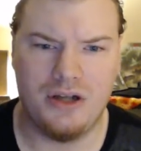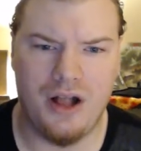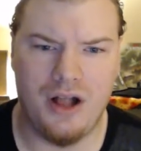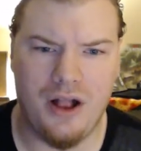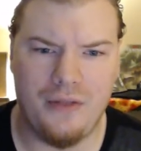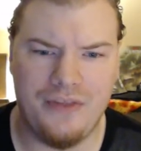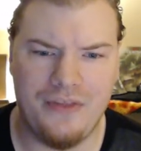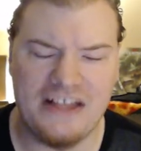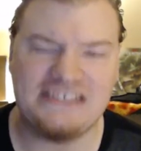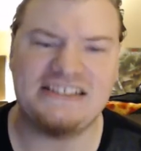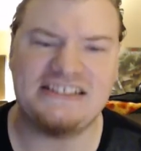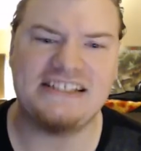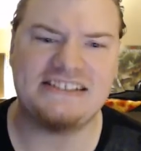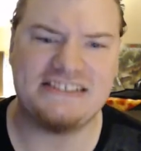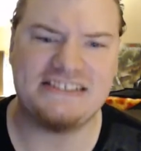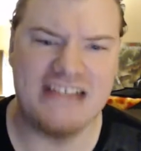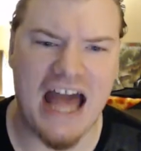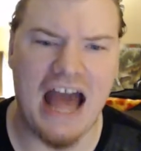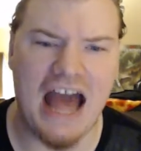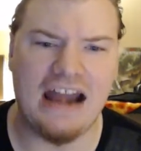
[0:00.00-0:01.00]
This is
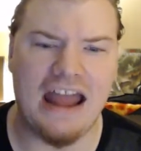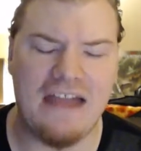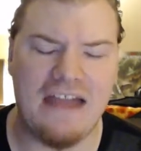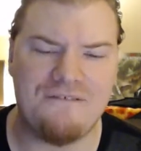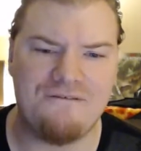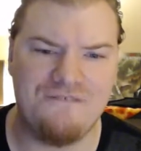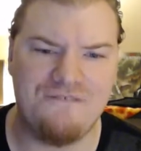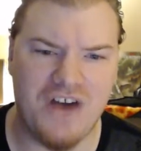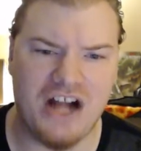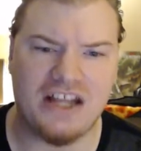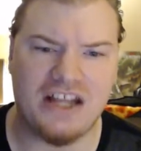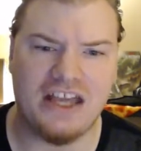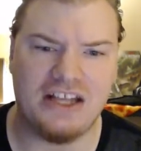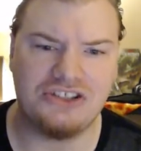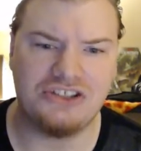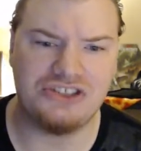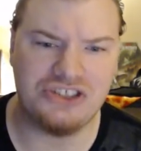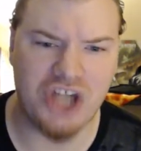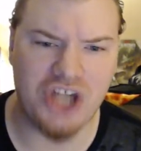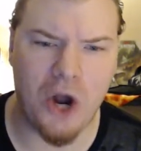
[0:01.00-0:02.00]
not a
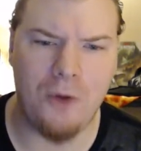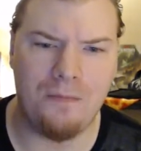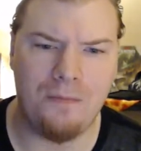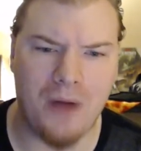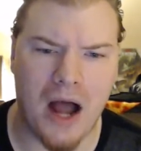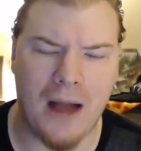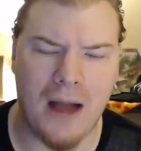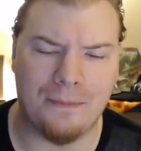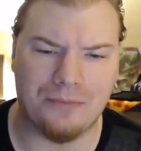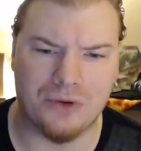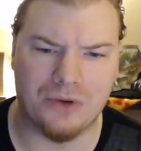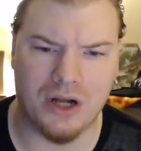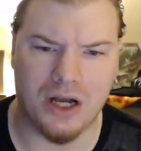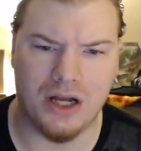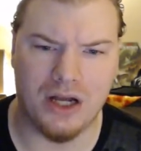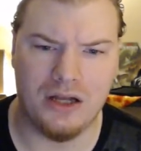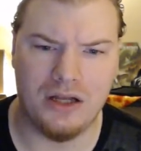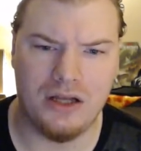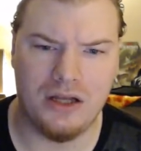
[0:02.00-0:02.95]
fucking soap opera.